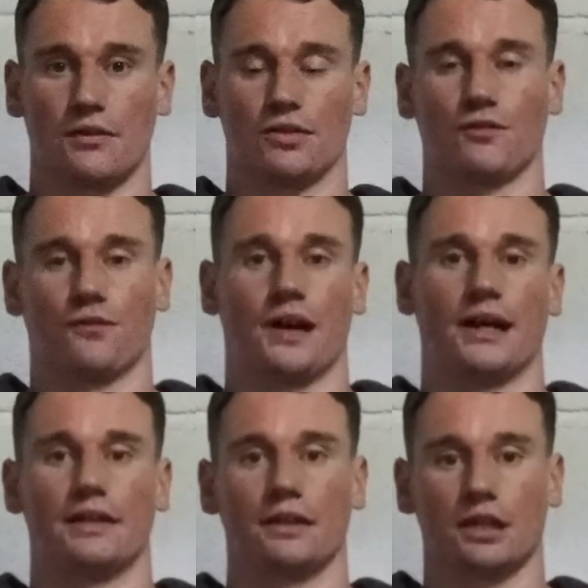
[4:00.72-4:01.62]
if you
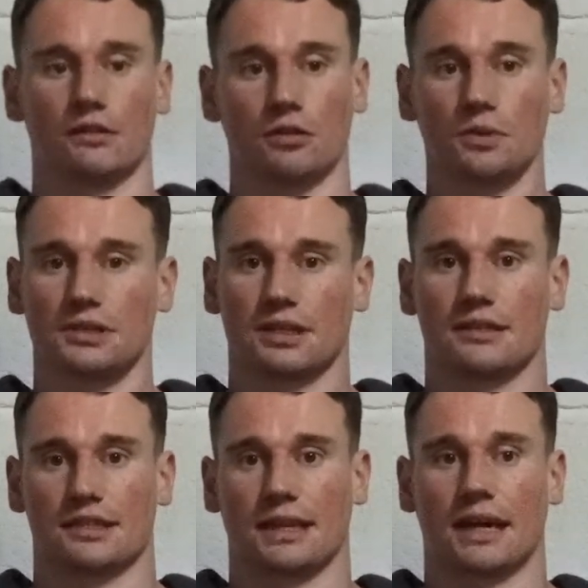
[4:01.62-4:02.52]
find that you always
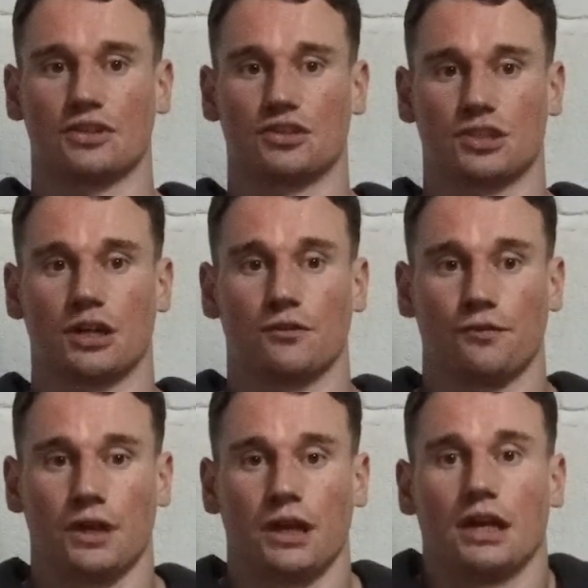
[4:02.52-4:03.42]
tend to catch
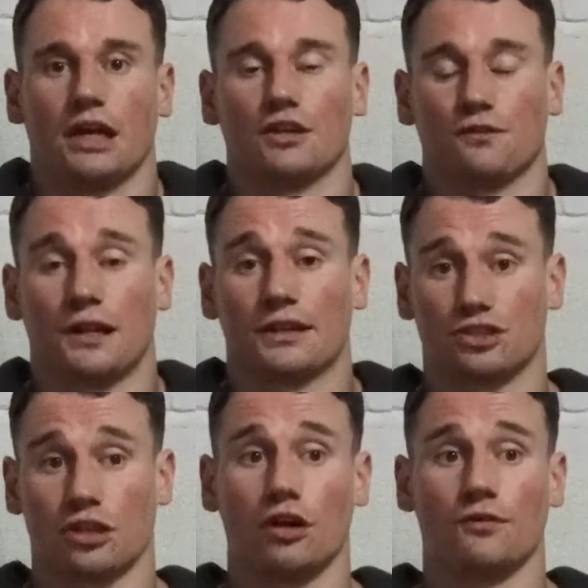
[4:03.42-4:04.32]
yourself and you feel like
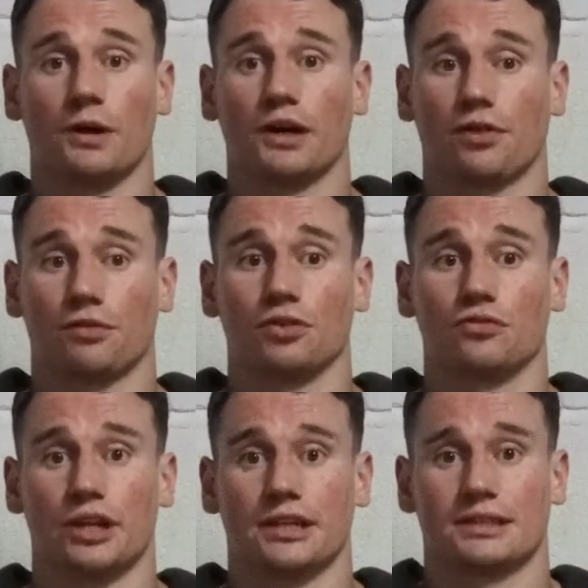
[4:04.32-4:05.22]
there's a lot of weight through your
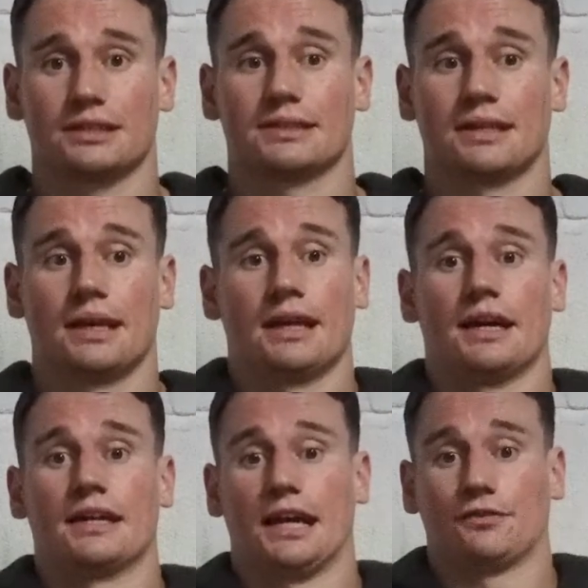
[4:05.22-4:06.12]
wrists
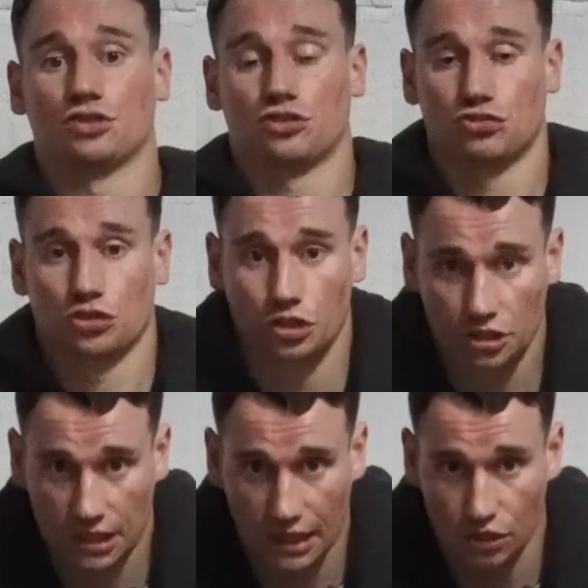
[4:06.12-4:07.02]
and you have to struggle
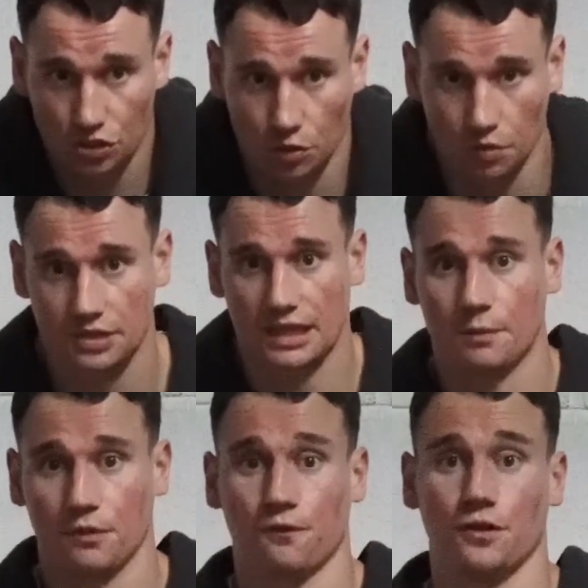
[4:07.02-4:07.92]
to get your shoulders
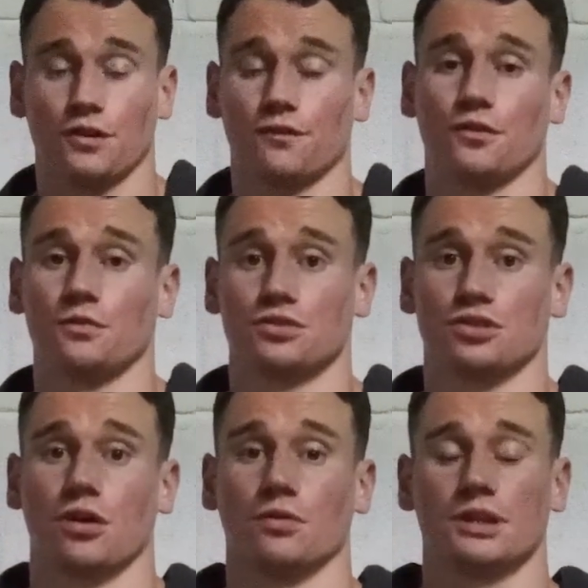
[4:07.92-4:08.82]
that bit further forward
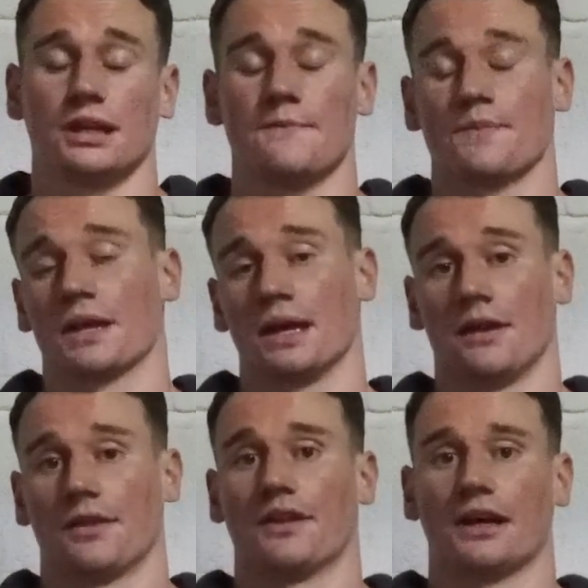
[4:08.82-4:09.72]
to hold it,
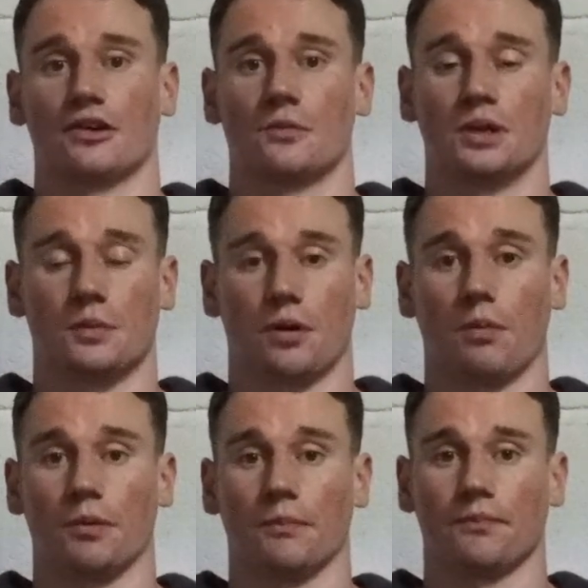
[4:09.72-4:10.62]
then that could be the
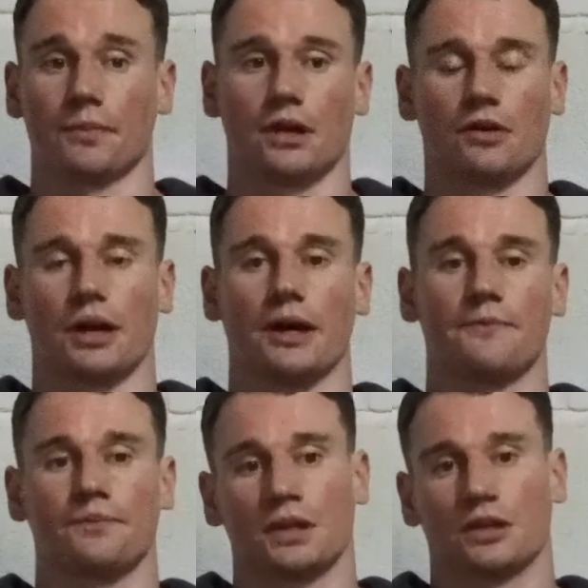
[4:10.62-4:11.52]
problem. Okay,
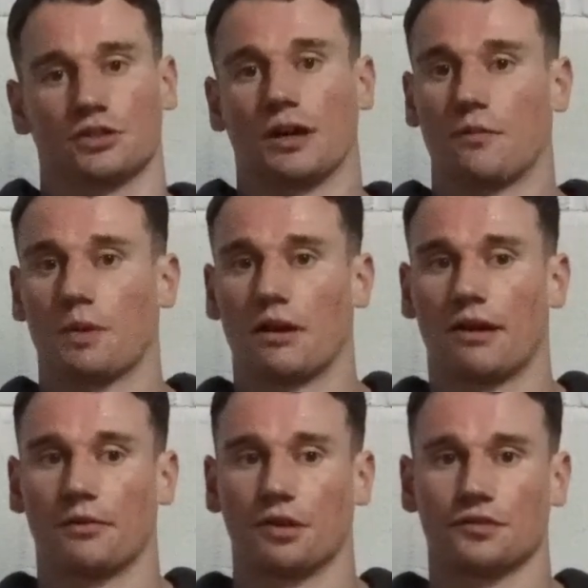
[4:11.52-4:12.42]
so have a play
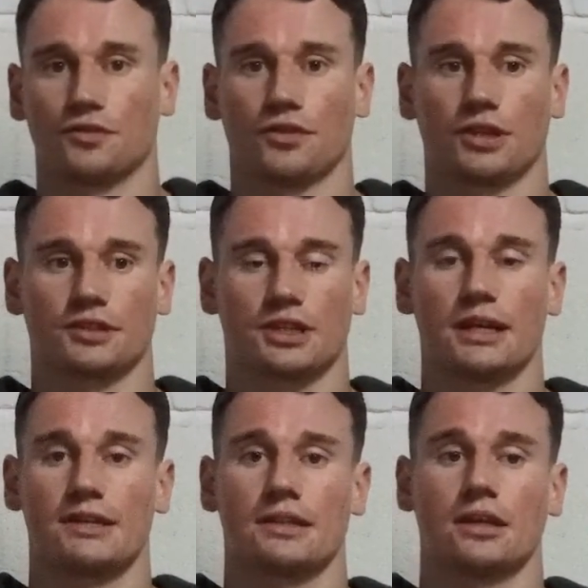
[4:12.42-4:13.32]
around with those few things,
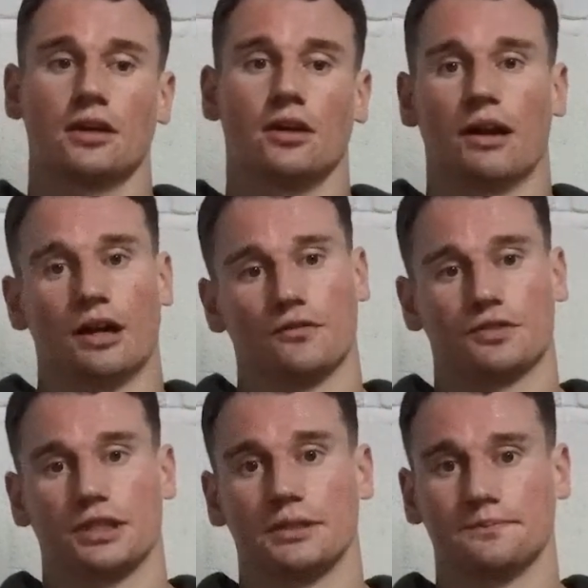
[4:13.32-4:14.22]
guys. All right,
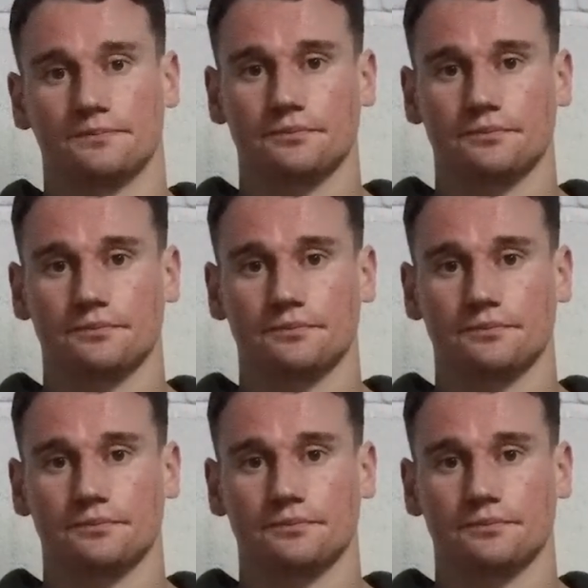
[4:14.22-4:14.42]
obviously